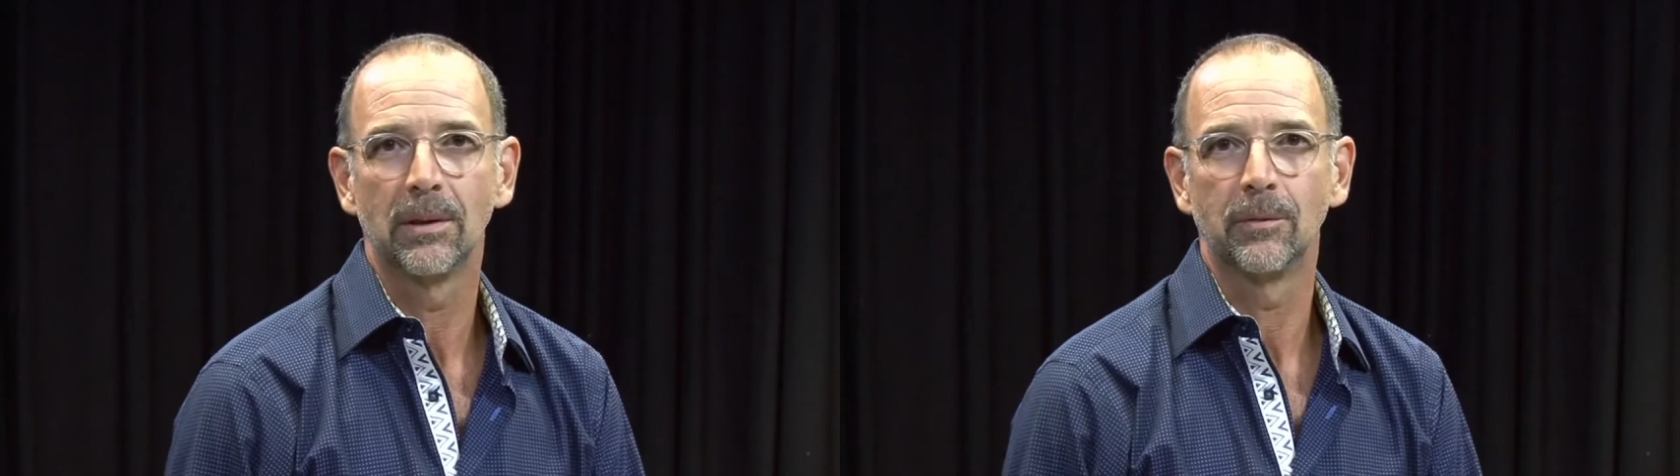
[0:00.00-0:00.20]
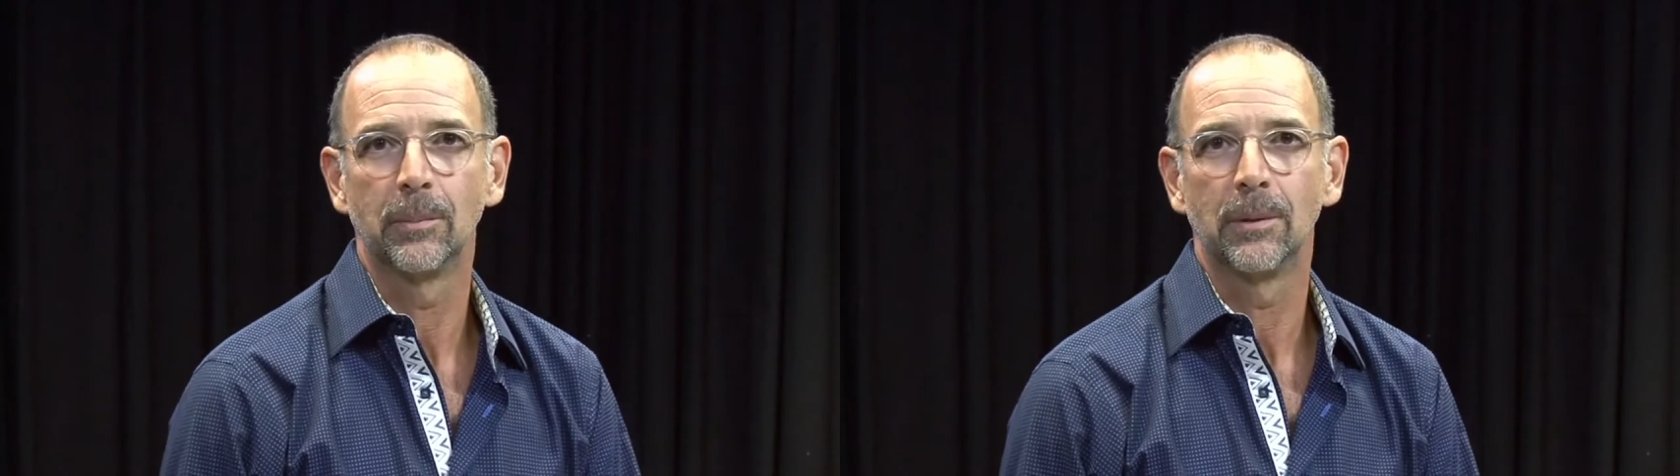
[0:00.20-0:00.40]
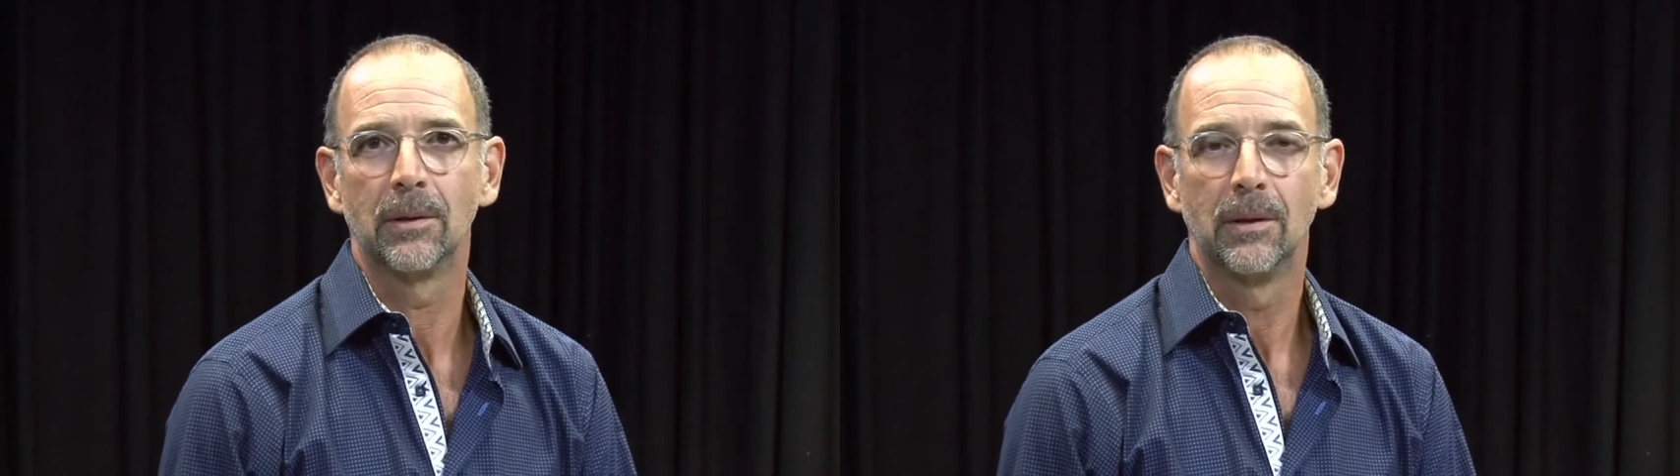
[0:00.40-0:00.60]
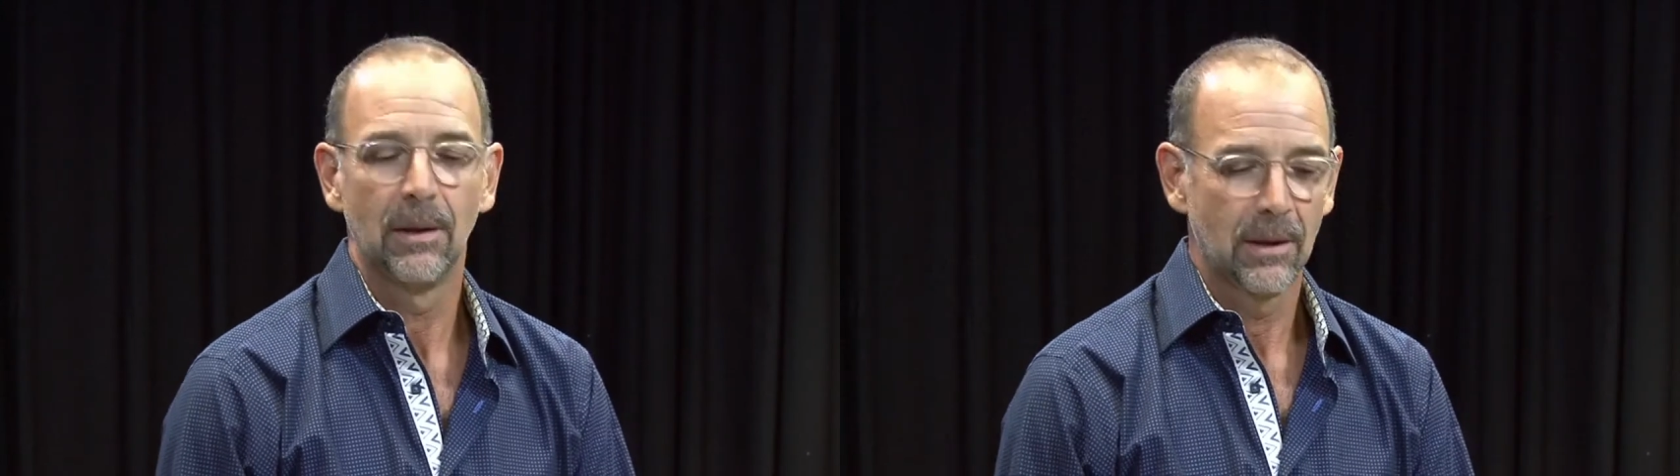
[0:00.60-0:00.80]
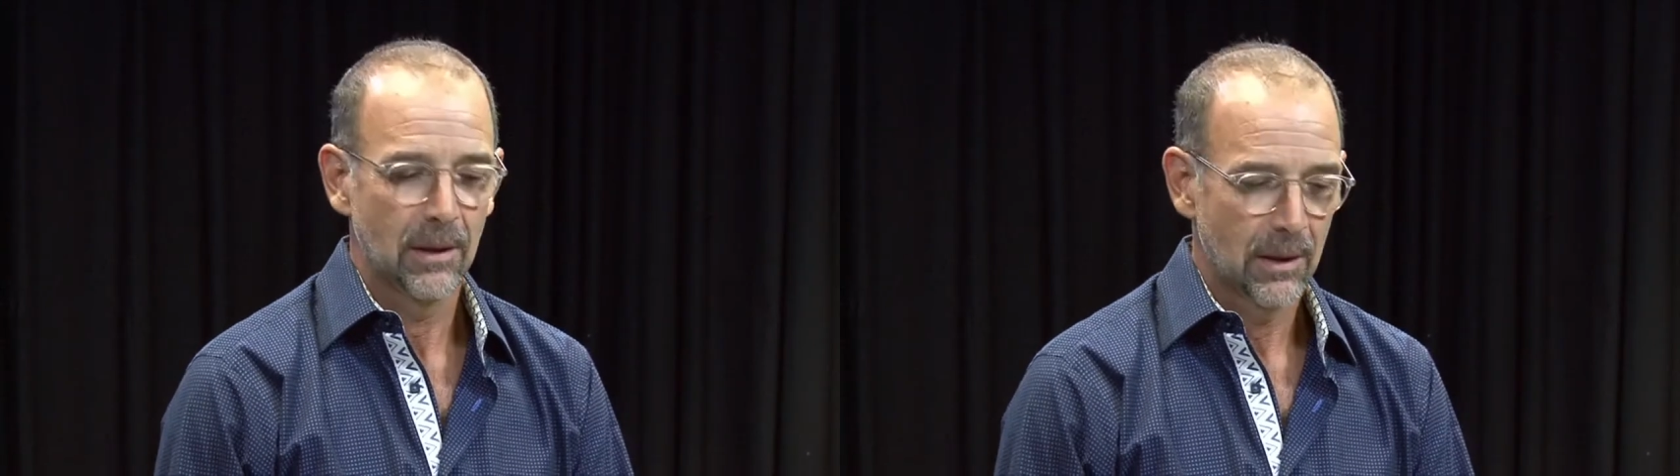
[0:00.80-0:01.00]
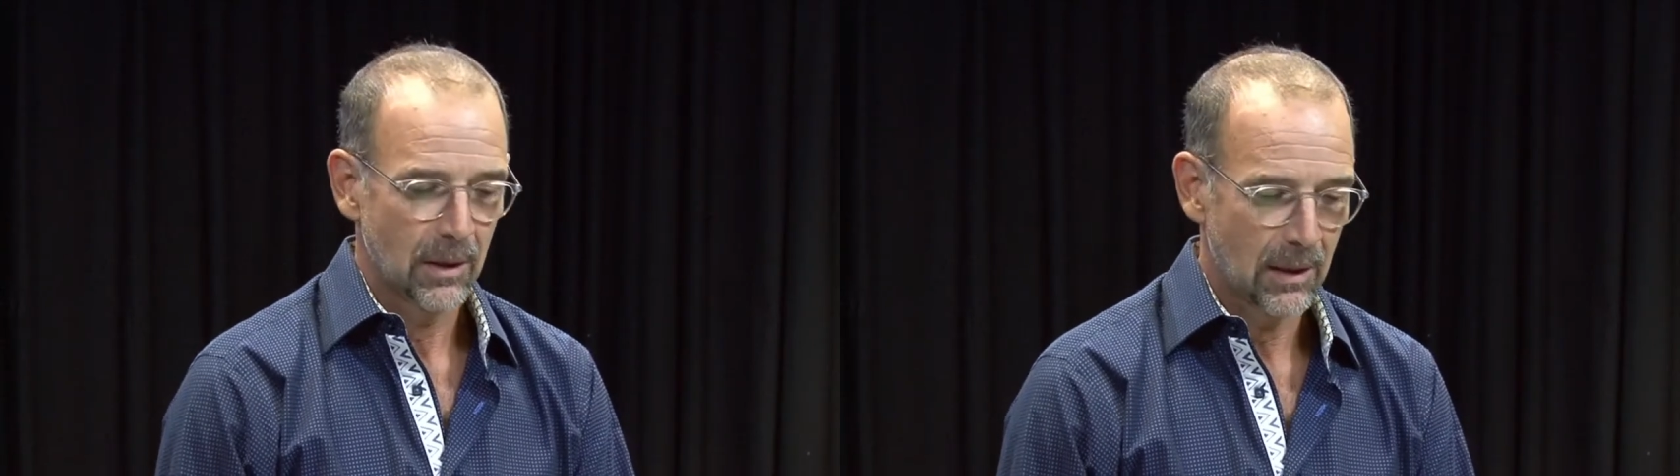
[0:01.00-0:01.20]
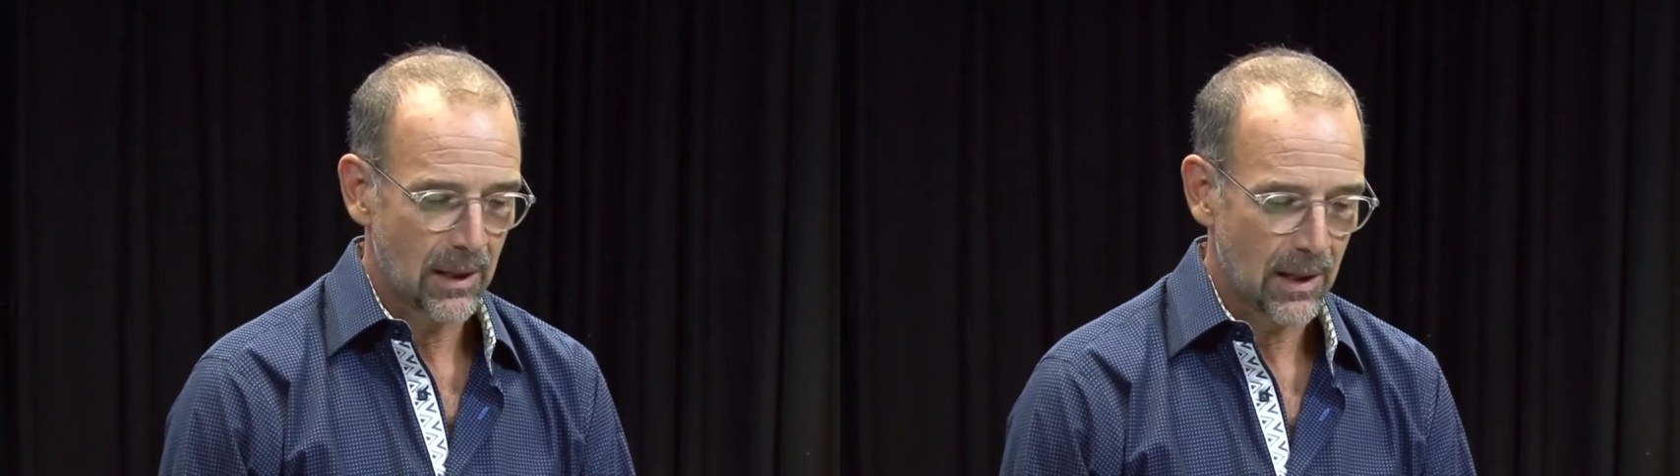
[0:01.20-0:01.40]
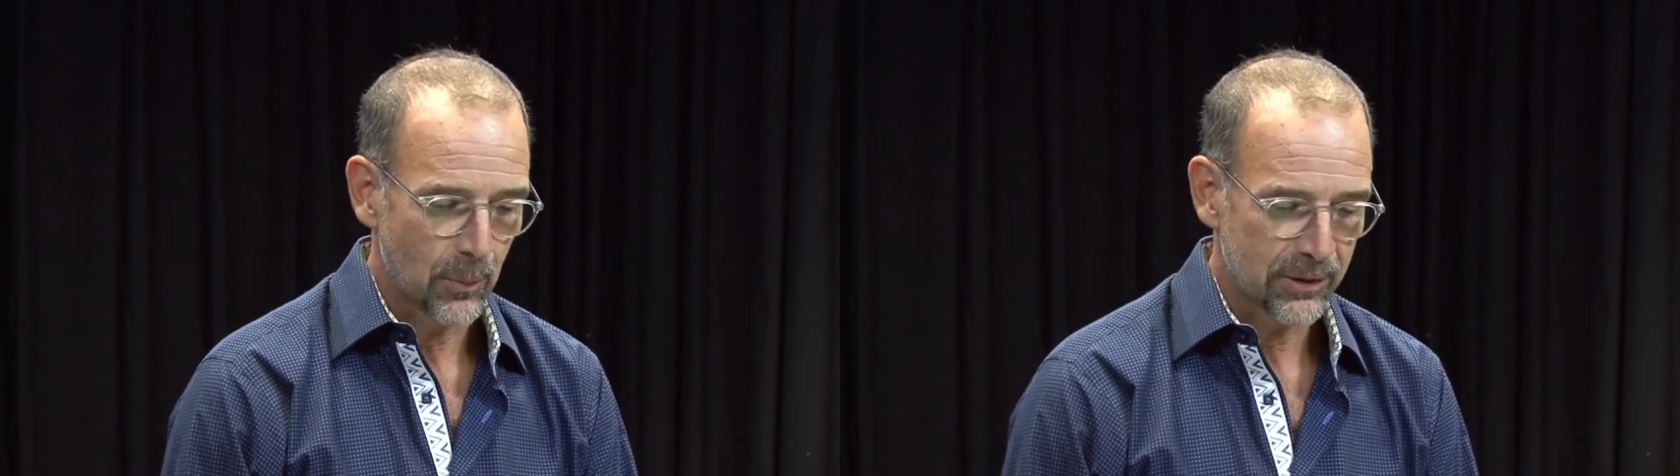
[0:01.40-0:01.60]
believable
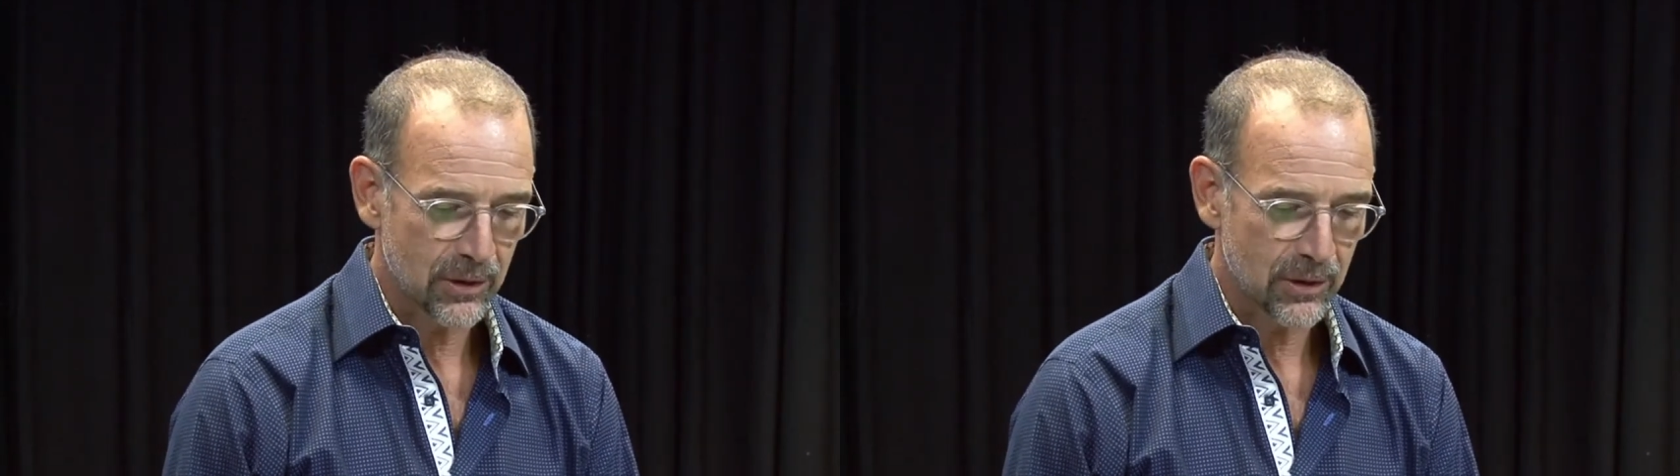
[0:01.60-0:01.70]
uh,